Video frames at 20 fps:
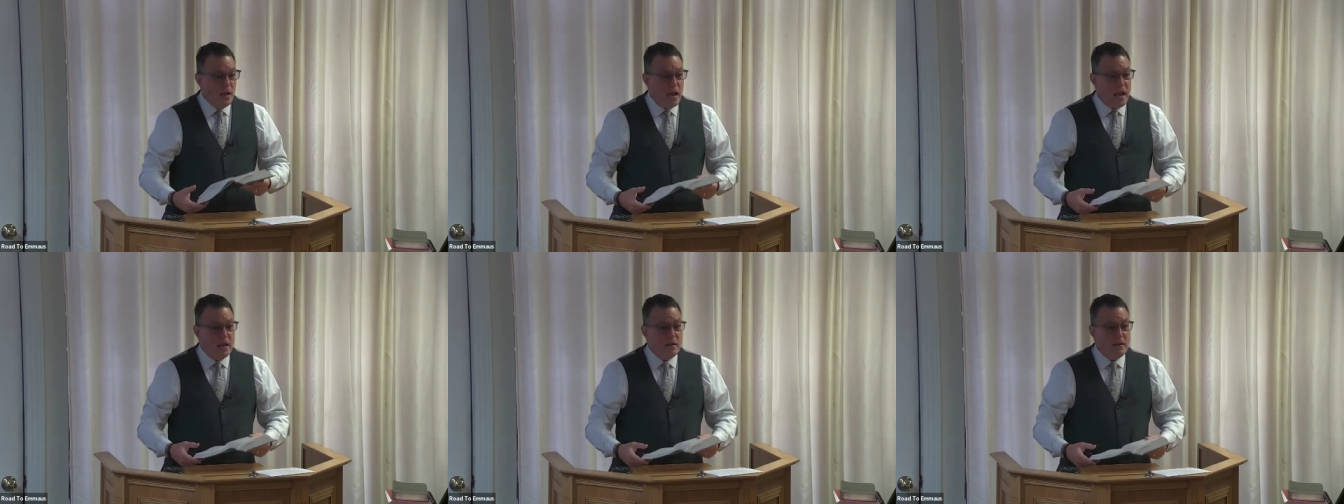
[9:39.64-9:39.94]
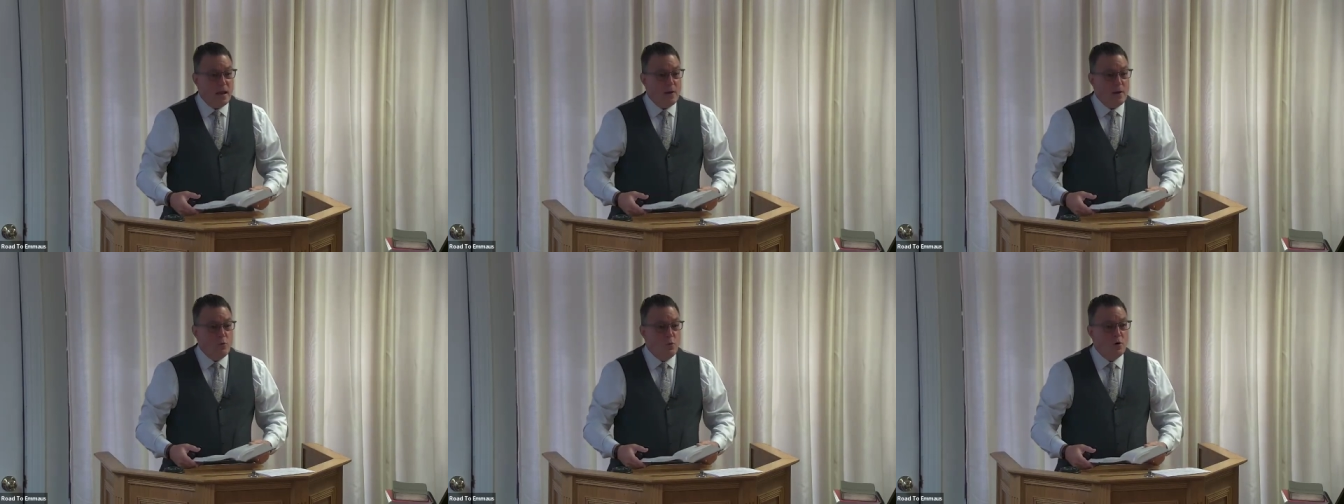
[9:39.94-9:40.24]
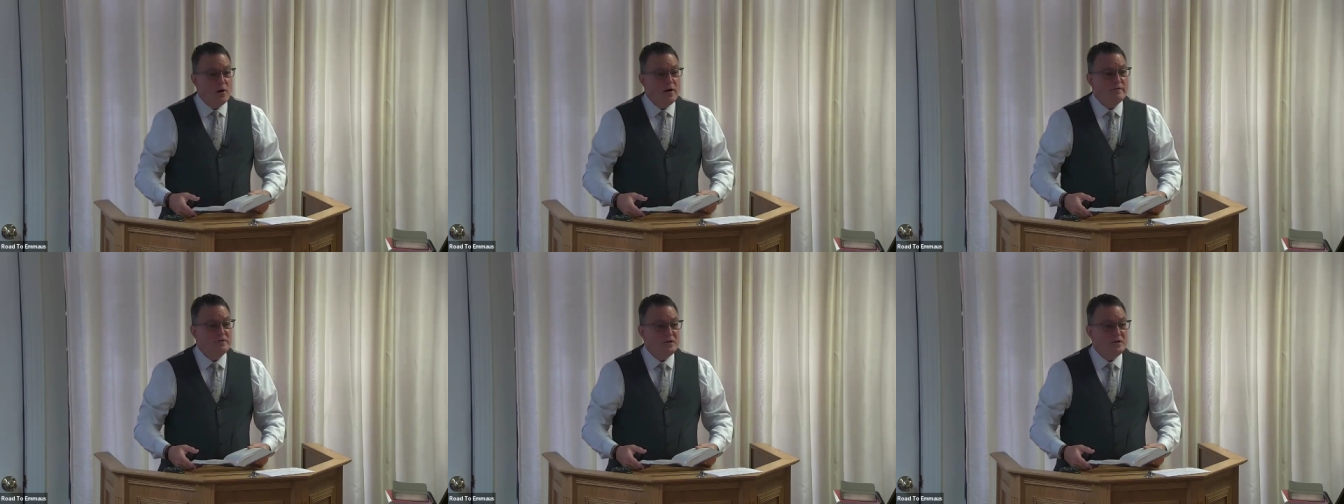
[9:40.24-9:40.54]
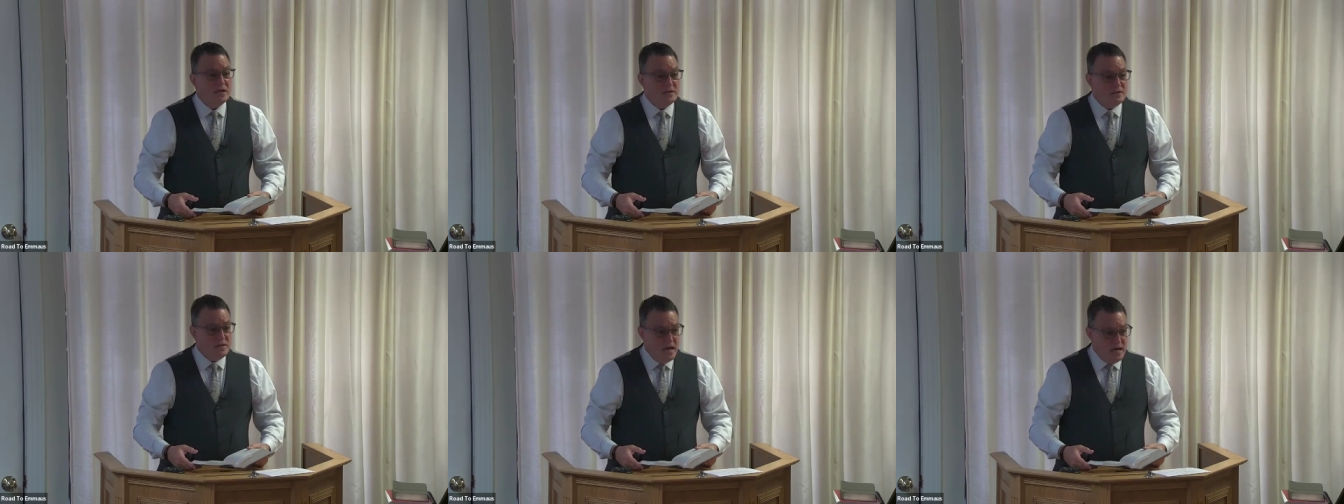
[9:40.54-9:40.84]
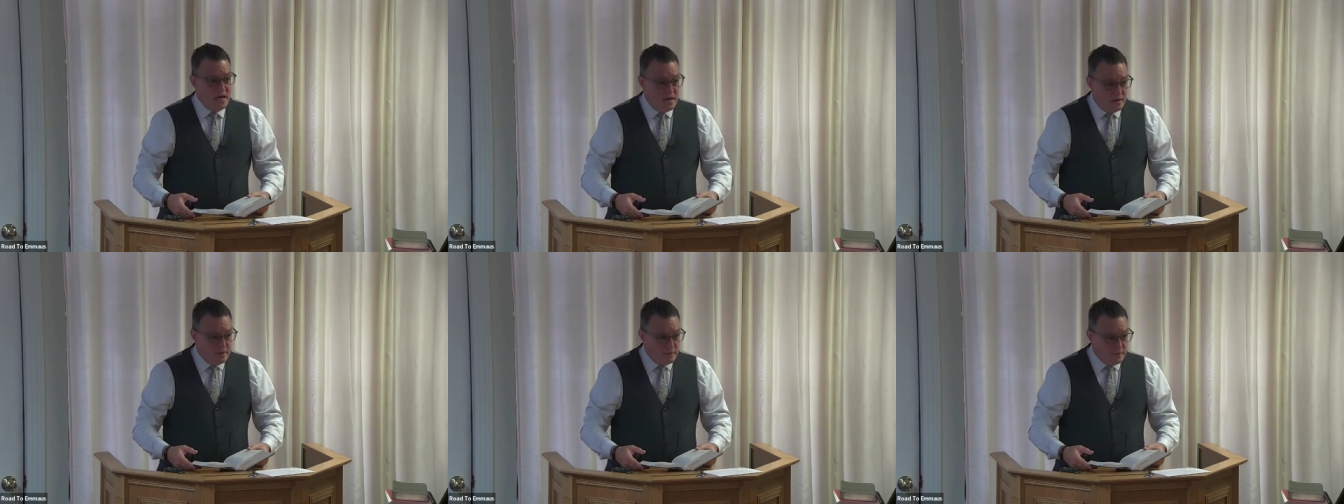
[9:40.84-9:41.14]
and they would have
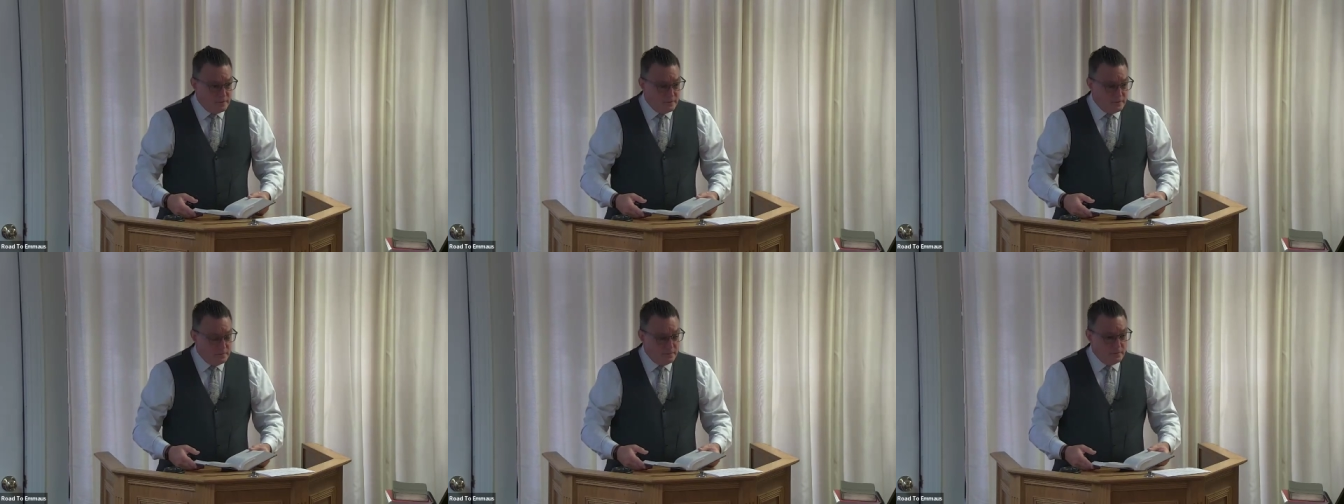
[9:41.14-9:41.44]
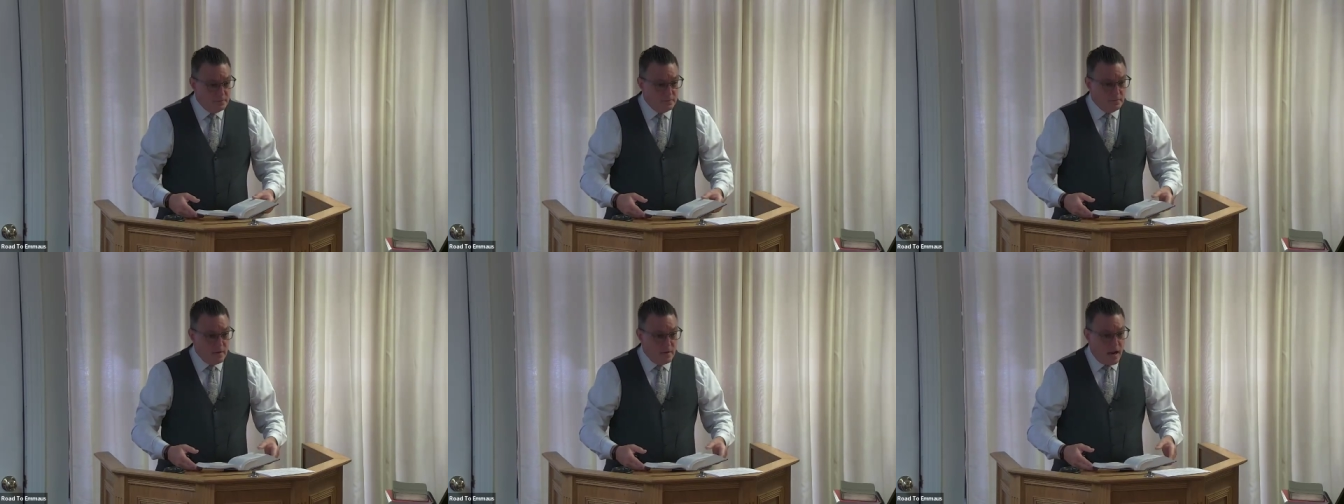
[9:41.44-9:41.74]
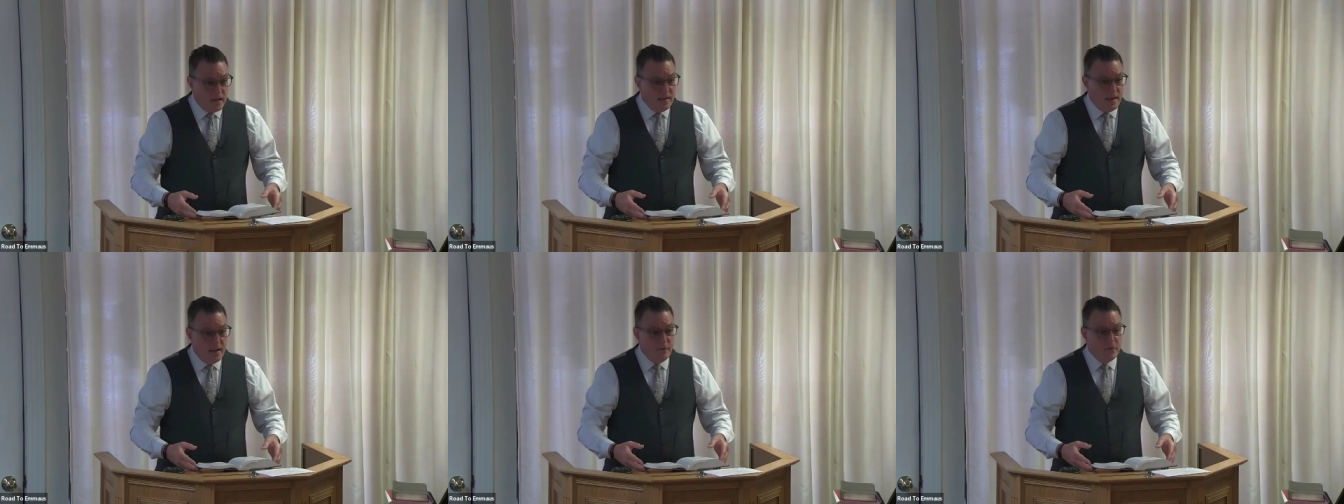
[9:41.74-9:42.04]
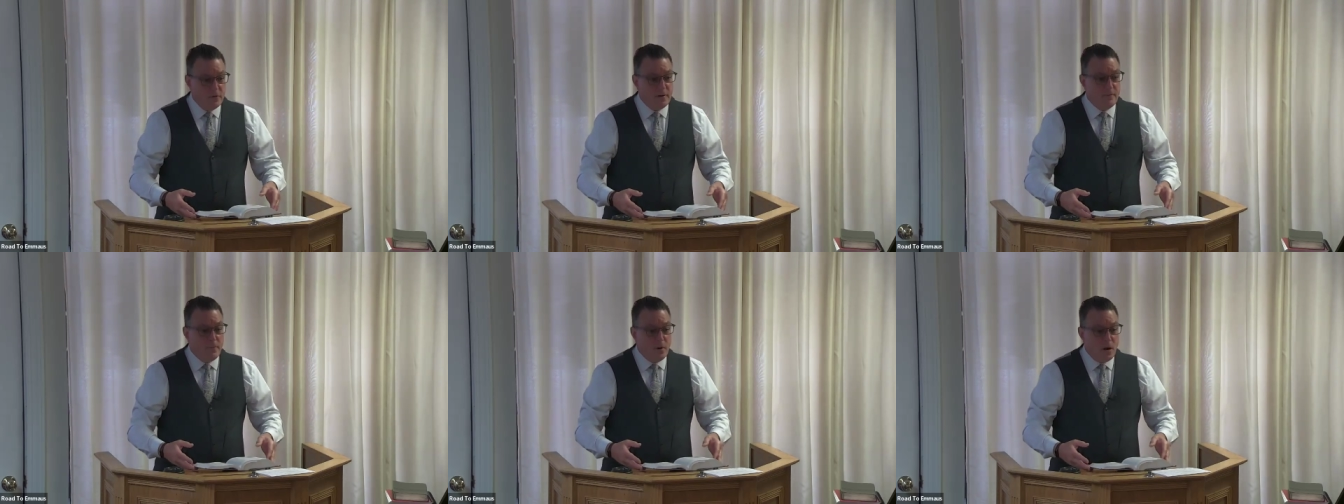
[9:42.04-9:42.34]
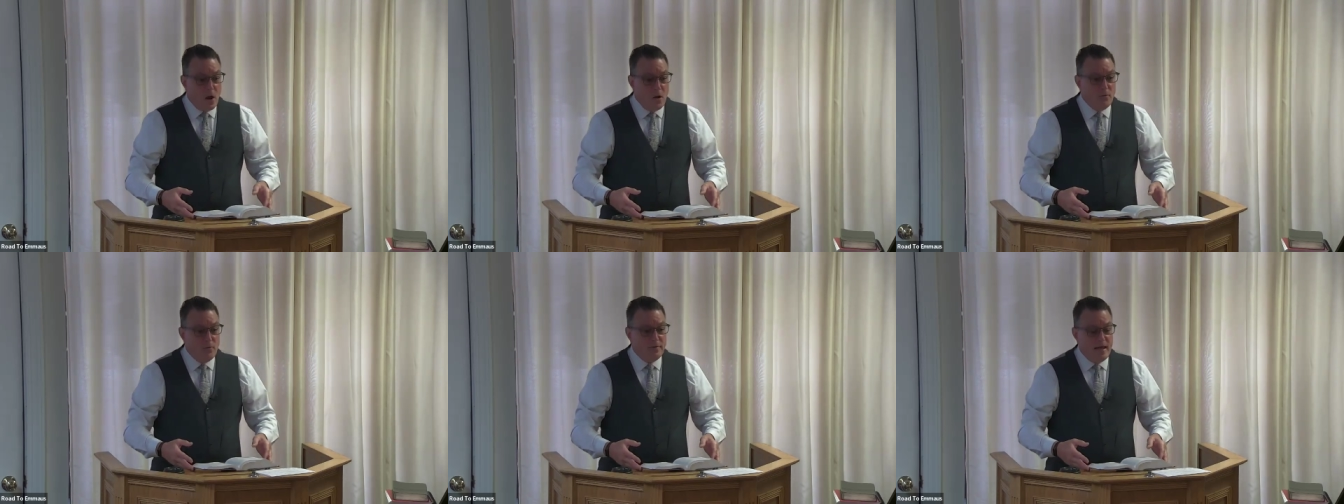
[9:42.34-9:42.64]
succeeded and they would have
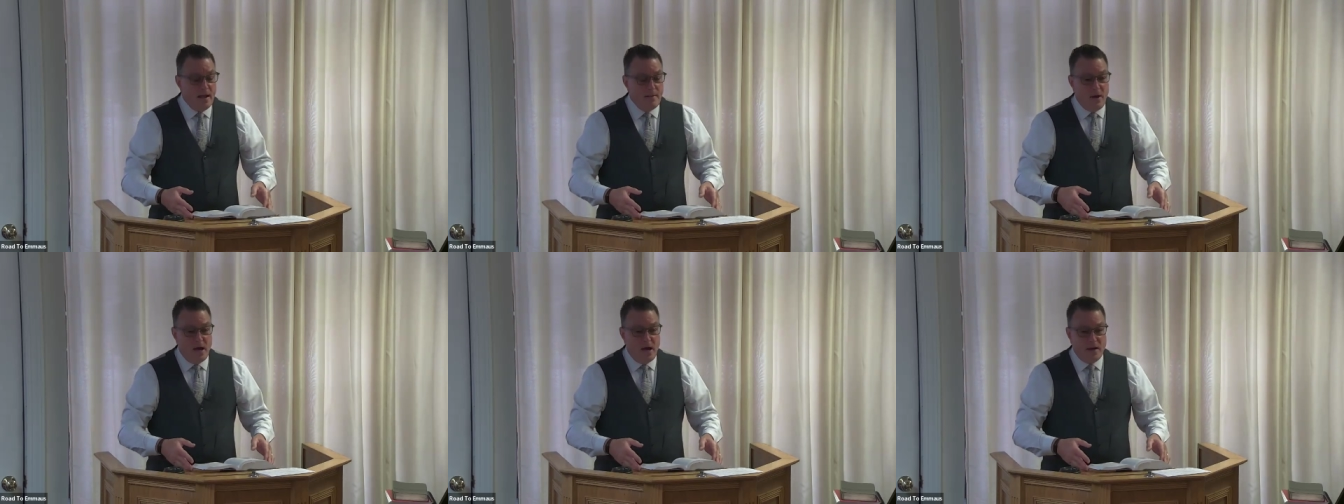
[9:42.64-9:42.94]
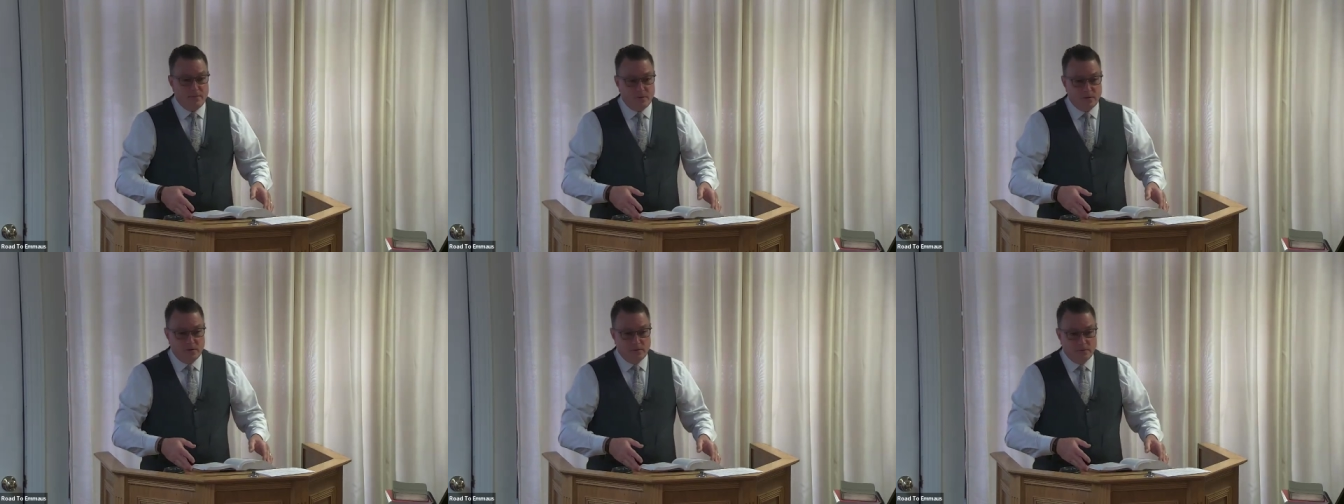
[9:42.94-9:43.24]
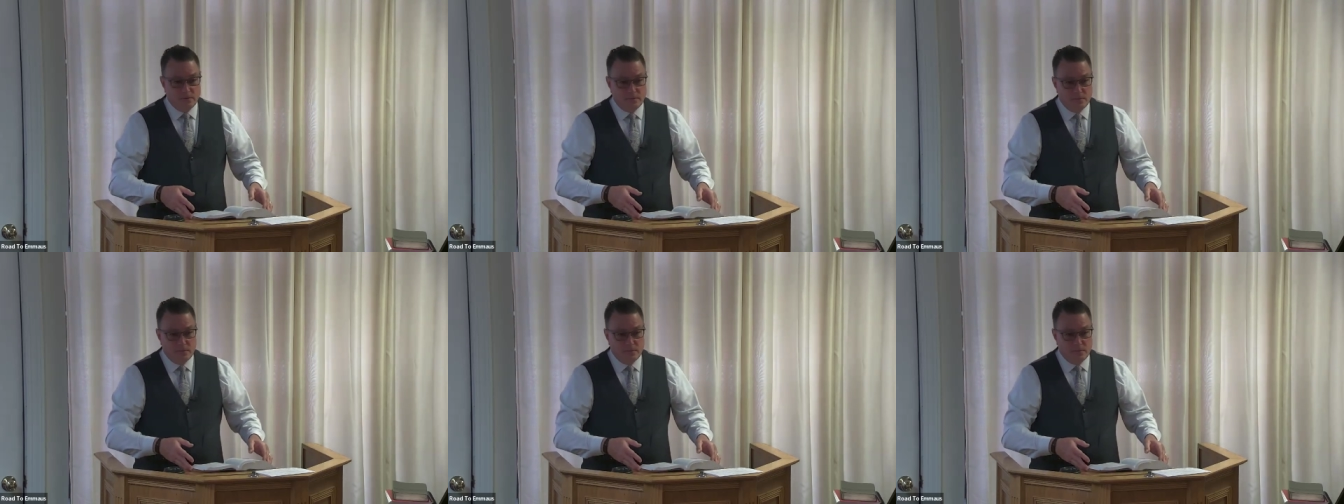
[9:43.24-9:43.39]
blown them up.